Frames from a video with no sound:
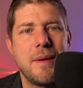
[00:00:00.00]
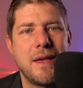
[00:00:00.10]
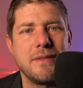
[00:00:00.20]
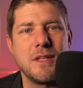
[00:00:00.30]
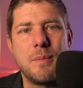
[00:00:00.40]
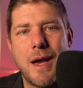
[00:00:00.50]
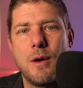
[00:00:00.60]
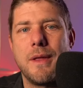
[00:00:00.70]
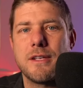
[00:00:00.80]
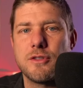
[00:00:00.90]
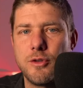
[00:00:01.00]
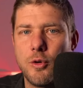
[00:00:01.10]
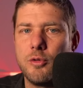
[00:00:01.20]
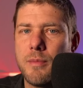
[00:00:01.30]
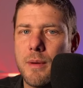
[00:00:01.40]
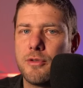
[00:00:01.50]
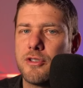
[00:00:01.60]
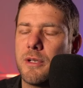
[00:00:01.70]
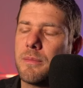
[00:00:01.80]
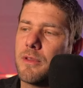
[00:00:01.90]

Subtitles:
and the POWLAX Gold Membership. The